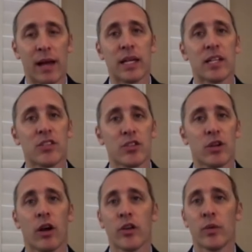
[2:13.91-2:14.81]
making
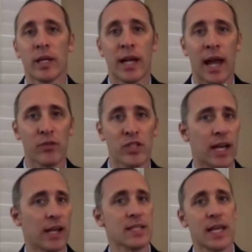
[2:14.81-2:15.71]
sure, are you in an
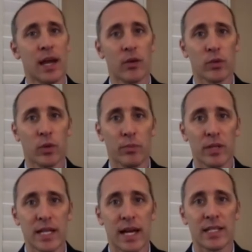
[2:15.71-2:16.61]
after-tax account or a
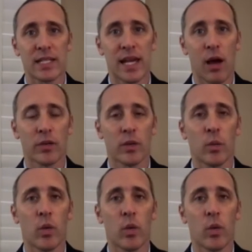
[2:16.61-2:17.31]
pre-tax account? And